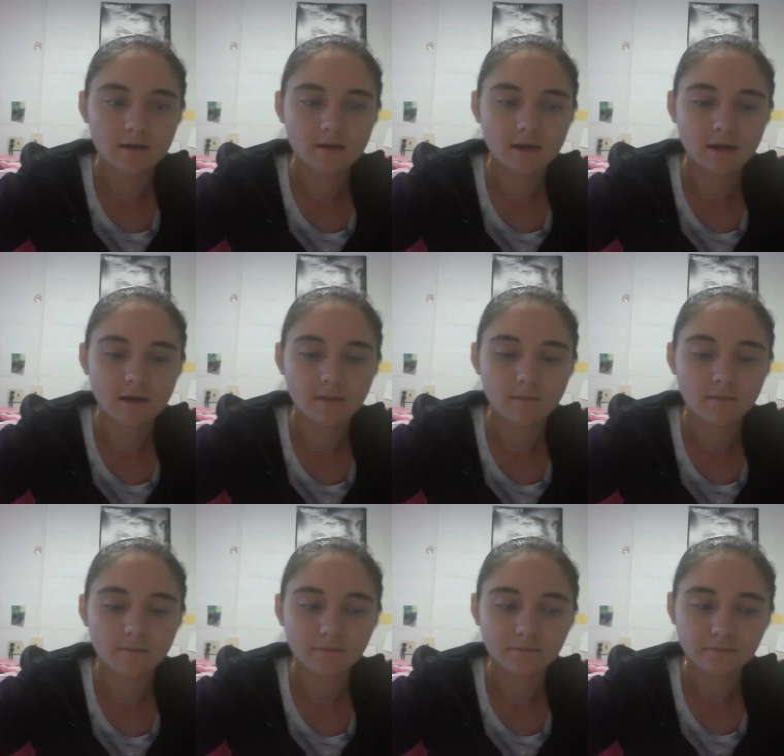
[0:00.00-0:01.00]

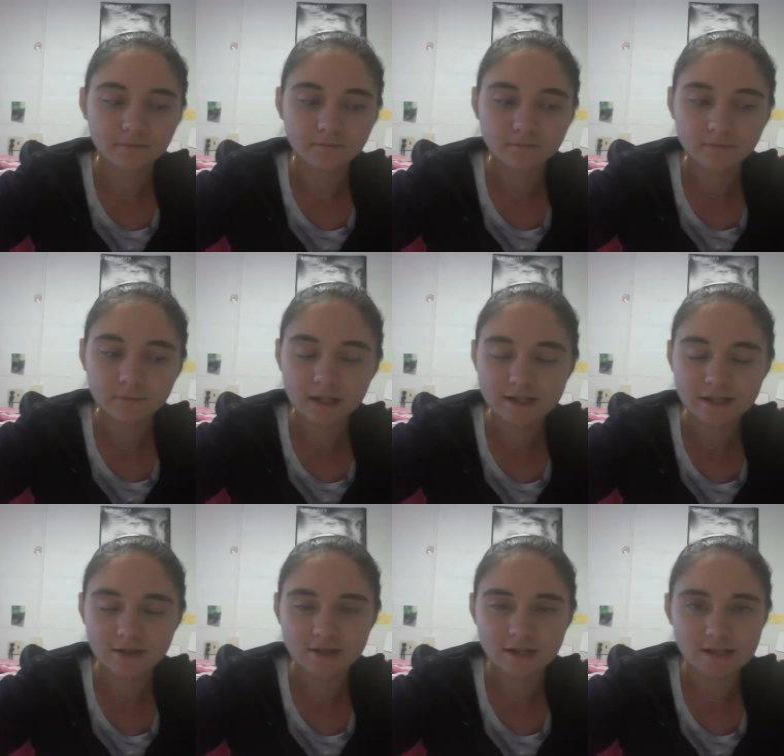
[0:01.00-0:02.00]
because
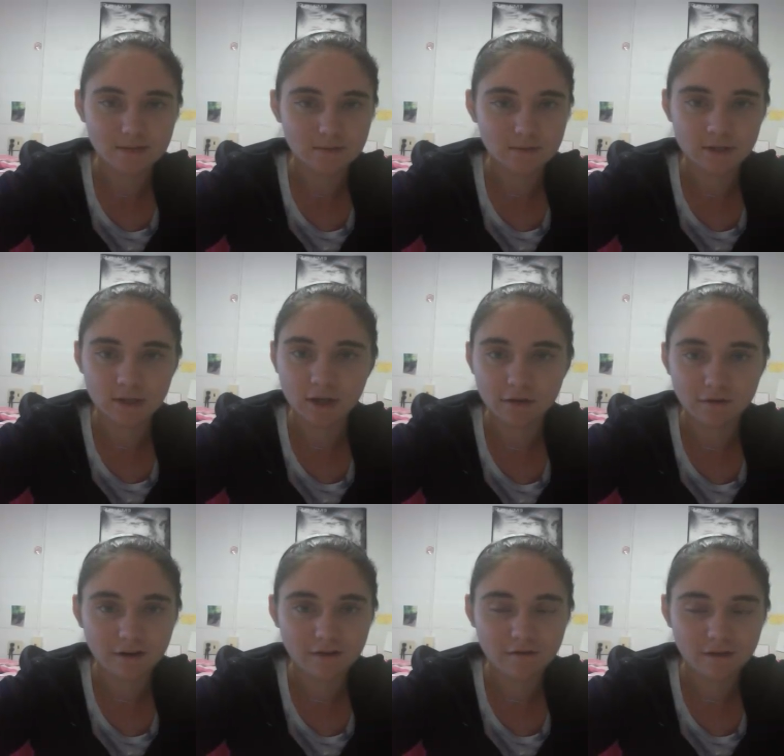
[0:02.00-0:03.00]
exercise is really good for
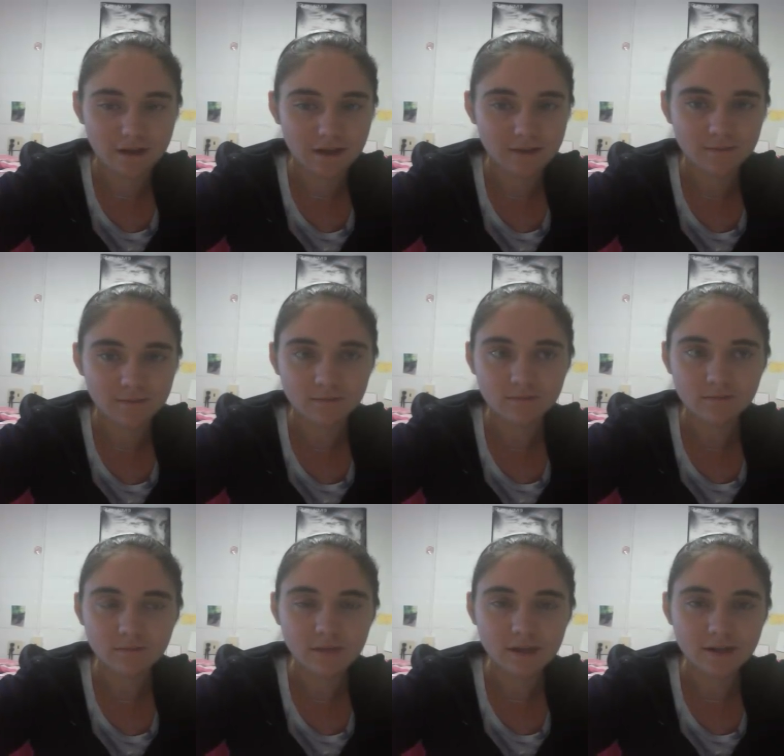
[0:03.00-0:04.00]
everything.
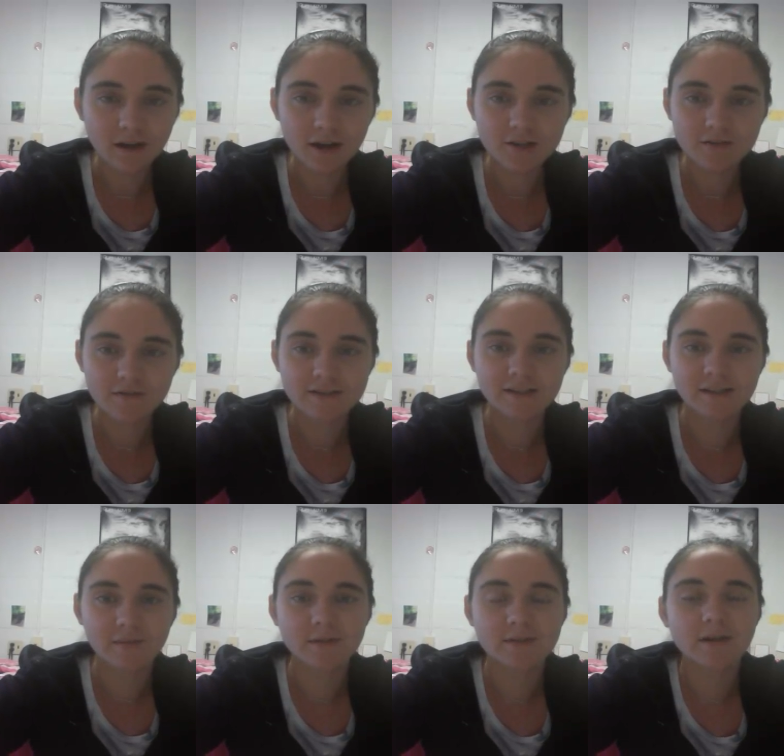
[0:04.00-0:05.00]
Not just physically,
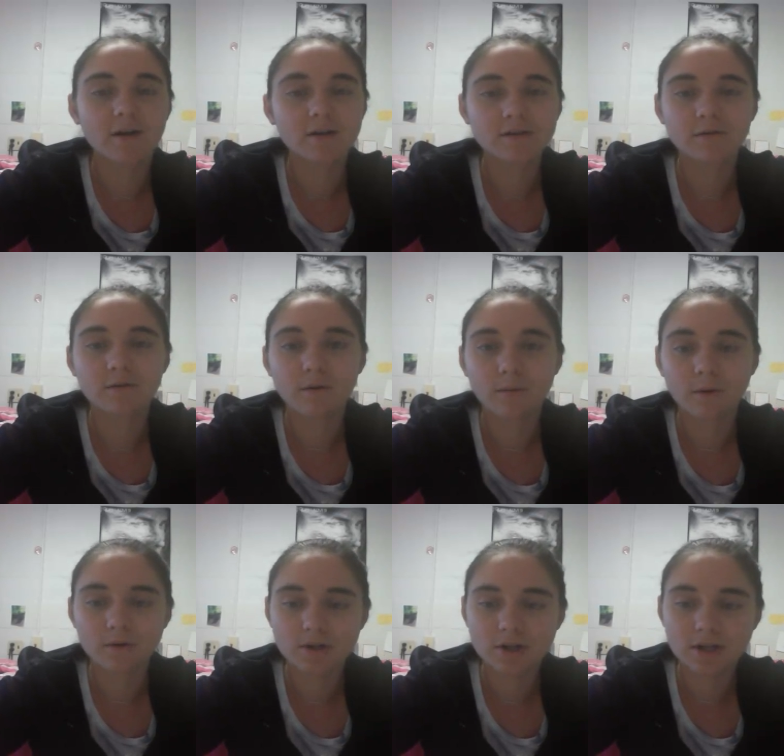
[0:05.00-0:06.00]
but it's also
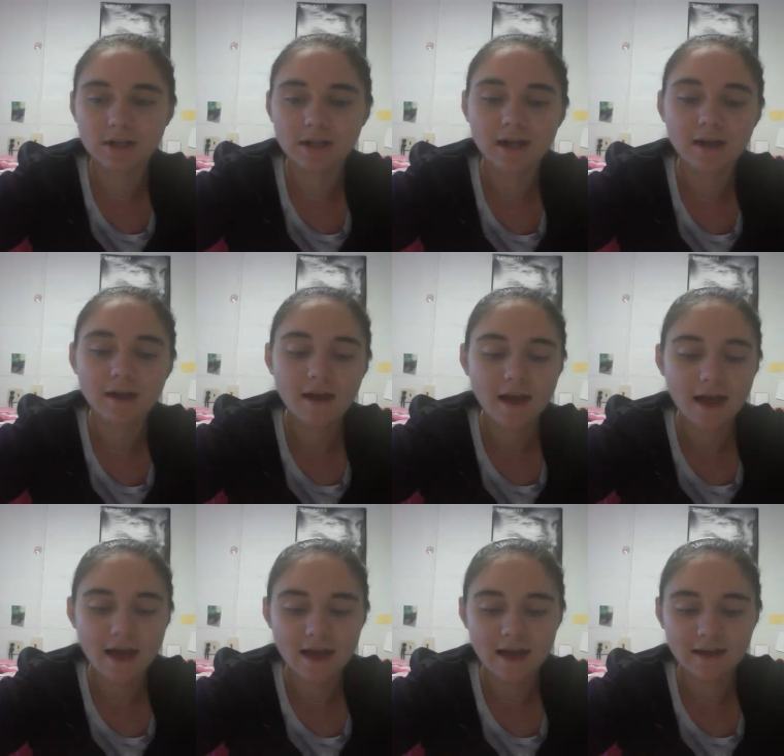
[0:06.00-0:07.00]
emotionally,
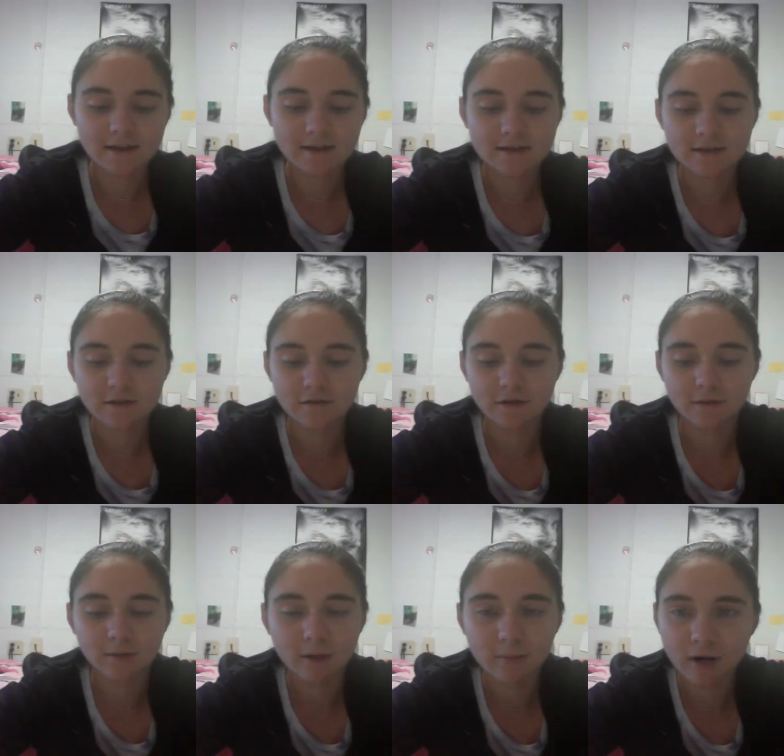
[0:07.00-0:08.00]
and it's good for your
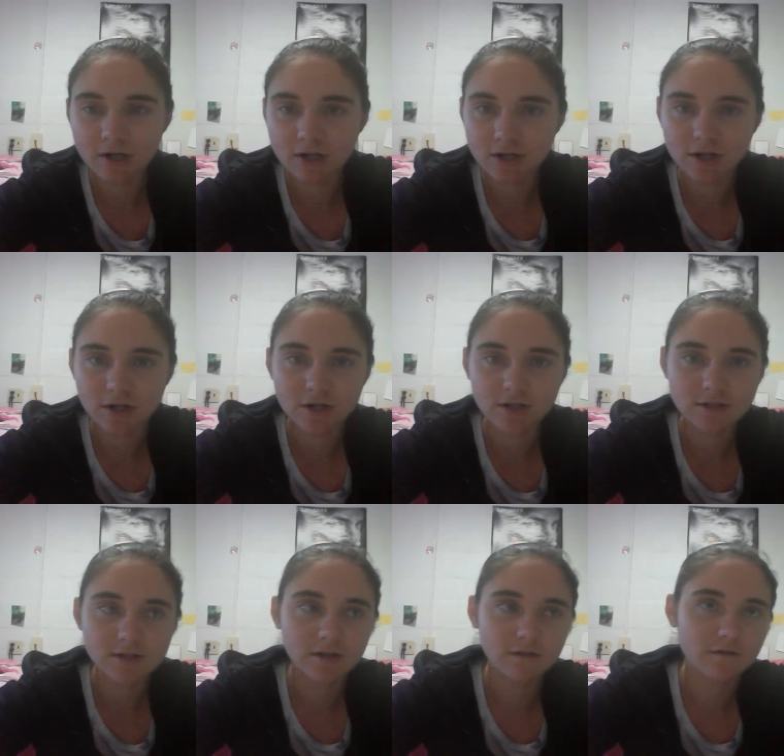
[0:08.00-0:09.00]
blood pressure. It's
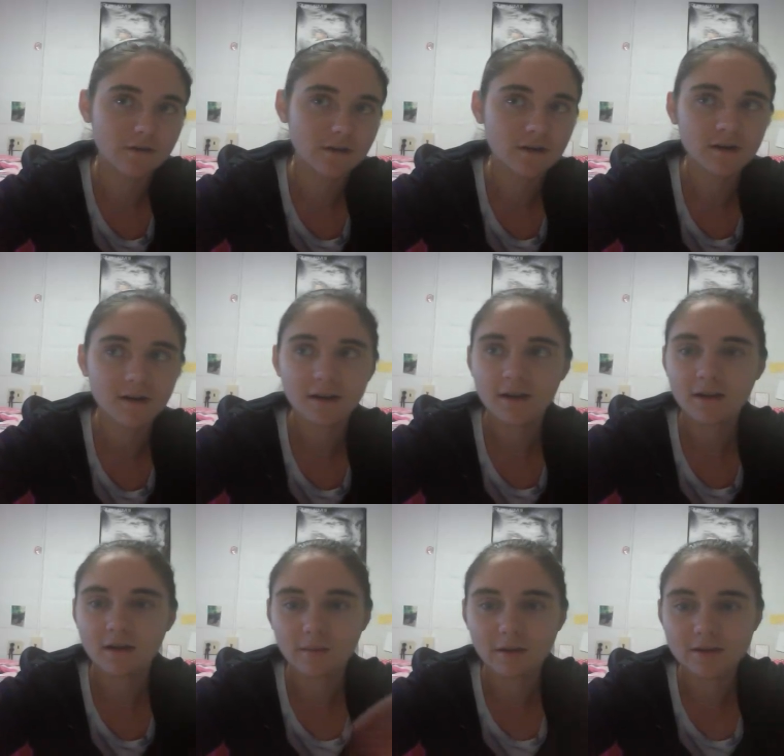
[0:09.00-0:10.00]
good for,
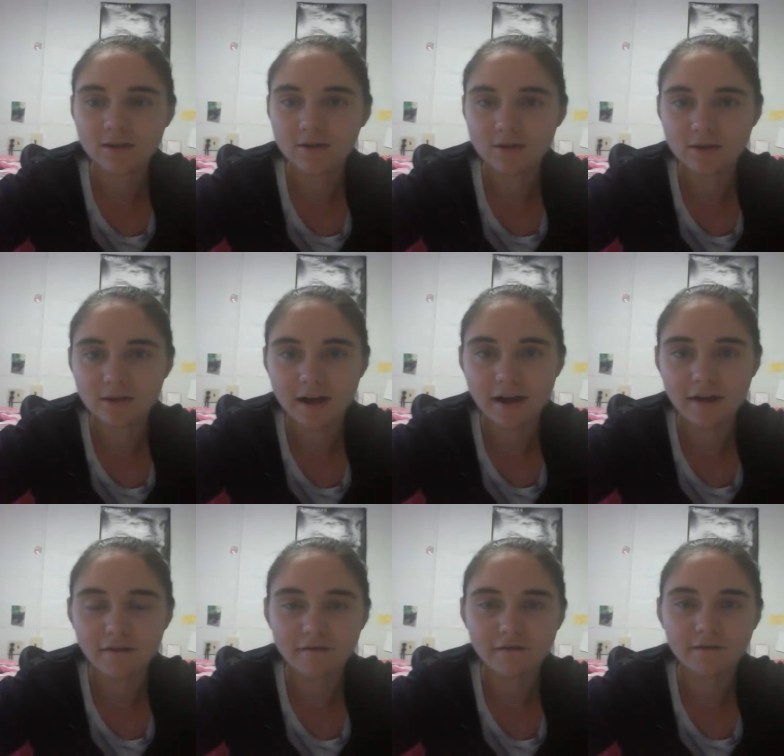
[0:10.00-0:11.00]
social
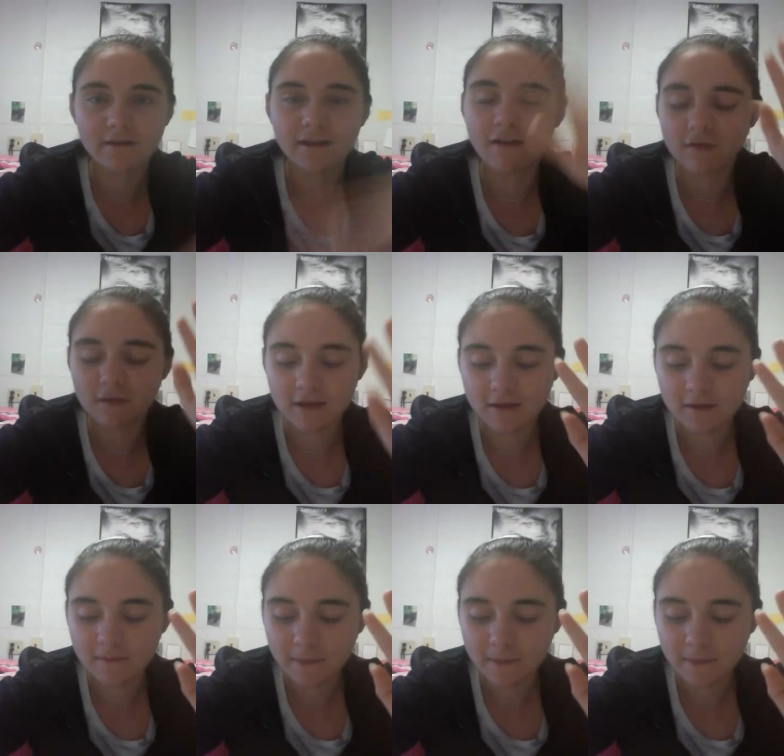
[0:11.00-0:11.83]
life, everything.